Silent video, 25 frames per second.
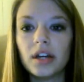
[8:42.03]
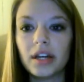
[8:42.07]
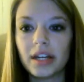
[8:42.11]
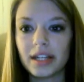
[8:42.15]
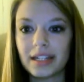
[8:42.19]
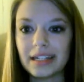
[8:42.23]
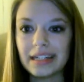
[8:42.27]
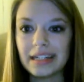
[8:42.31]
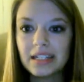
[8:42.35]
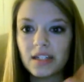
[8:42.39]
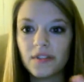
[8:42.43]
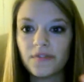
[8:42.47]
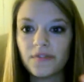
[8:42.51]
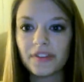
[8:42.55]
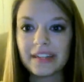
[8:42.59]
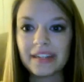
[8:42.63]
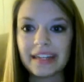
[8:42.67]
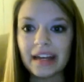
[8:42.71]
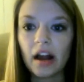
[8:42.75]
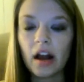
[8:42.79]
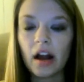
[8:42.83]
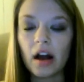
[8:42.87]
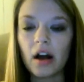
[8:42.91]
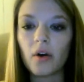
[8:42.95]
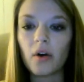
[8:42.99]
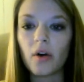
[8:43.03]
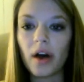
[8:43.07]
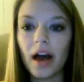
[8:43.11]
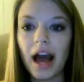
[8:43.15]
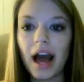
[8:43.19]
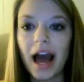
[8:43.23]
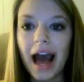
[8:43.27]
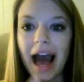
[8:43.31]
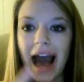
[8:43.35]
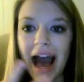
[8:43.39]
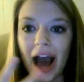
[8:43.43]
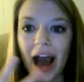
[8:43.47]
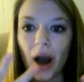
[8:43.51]
you need to figure out
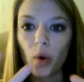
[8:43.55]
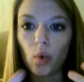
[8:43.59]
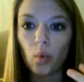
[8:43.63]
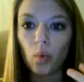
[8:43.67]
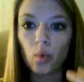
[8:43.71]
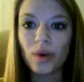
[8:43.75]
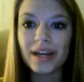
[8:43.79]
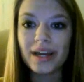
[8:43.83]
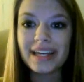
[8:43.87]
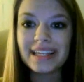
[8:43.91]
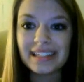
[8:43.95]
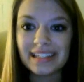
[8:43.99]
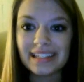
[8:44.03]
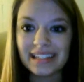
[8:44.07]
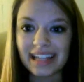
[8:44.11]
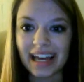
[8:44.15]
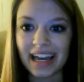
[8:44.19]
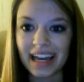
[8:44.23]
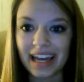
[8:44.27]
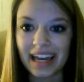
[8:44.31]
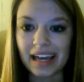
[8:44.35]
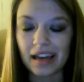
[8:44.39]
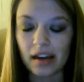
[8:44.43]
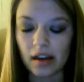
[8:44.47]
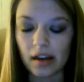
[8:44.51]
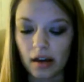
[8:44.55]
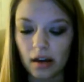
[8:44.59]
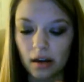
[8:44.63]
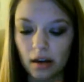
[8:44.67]
how we say